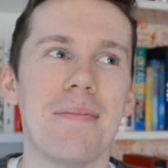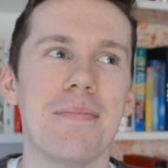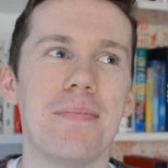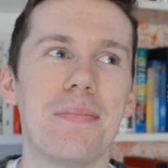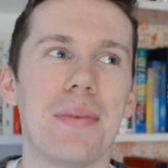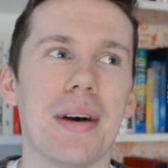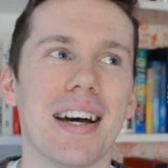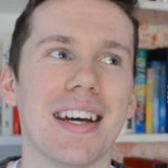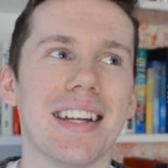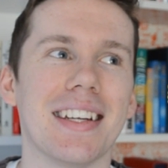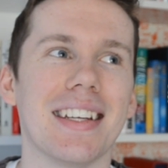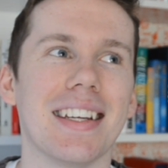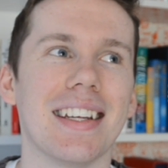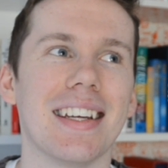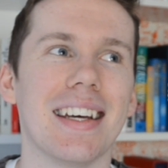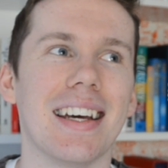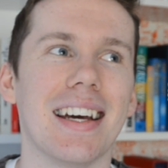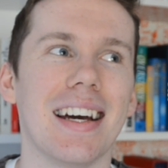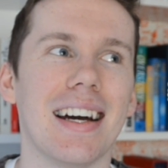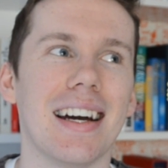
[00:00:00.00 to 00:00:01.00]
But
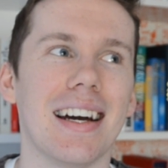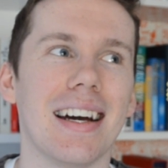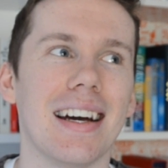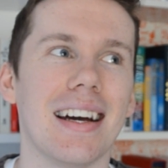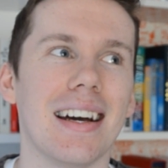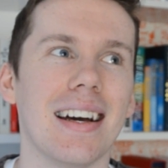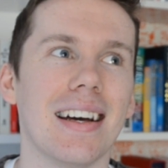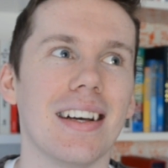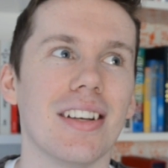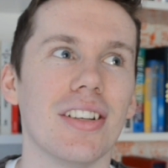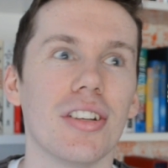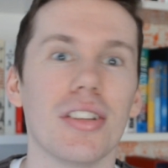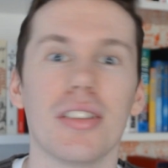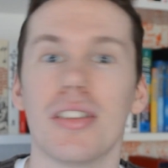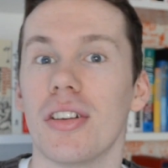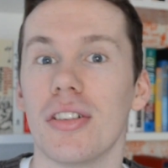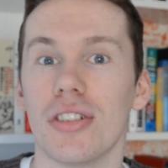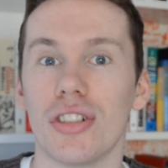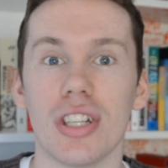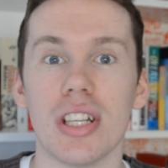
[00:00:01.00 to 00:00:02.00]

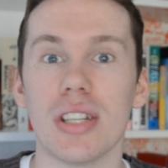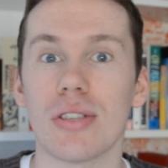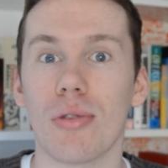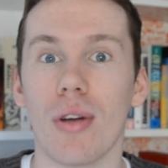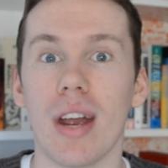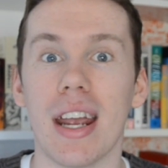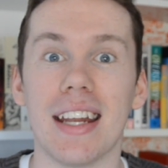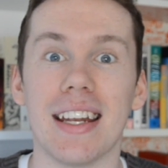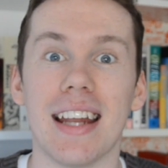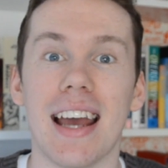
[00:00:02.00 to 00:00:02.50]
she's great,